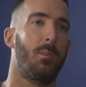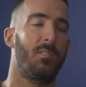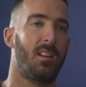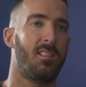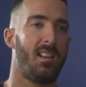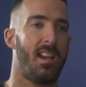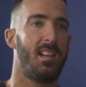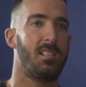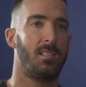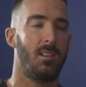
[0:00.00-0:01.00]
with an estate
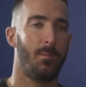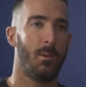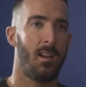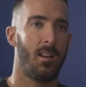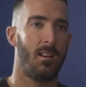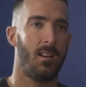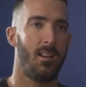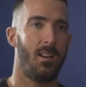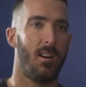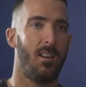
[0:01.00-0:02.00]
agent where
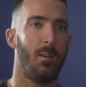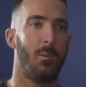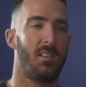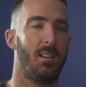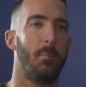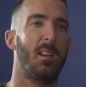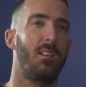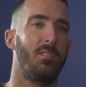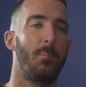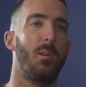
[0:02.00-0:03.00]
it was in the middle
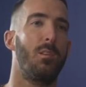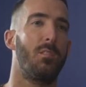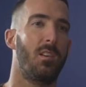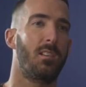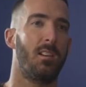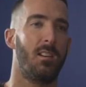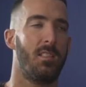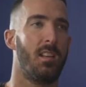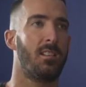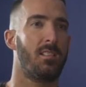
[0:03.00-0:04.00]
of a move kind of
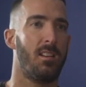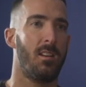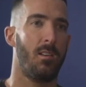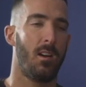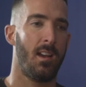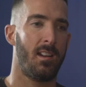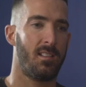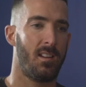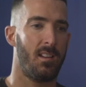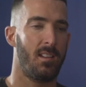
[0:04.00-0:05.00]
thing, so I had
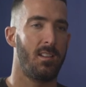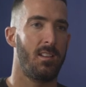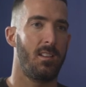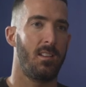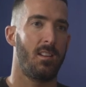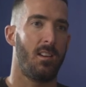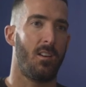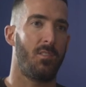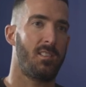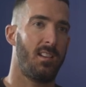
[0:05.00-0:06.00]
to
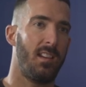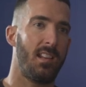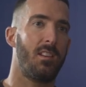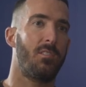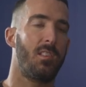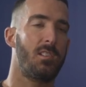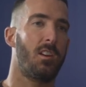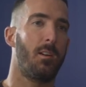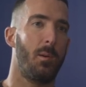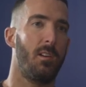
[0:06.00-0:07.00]
obviously leave the
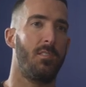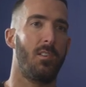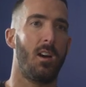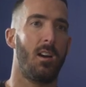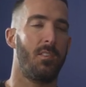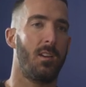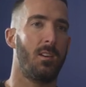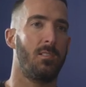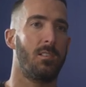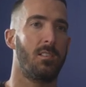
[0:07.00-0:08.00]
job for half an
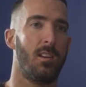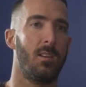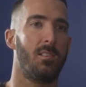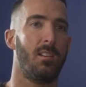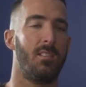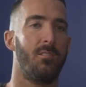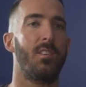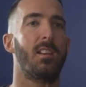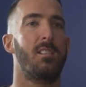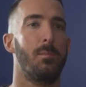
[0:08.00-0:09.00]
hour or so I didn't
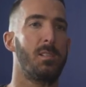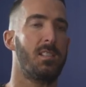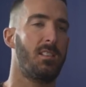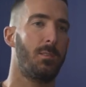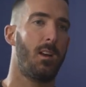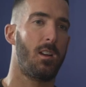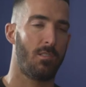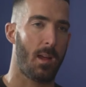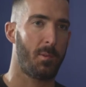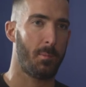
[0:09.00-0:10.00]
think too much into it. I was
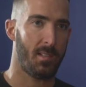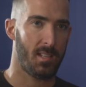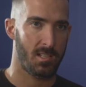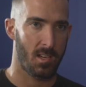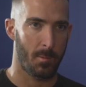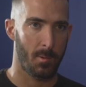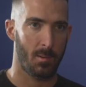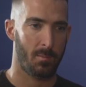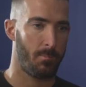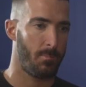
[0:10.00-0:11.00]
wrapped up in the job, I
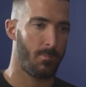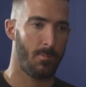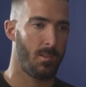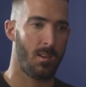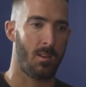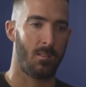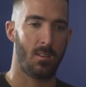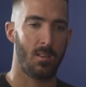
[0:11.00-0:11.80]
was, you know,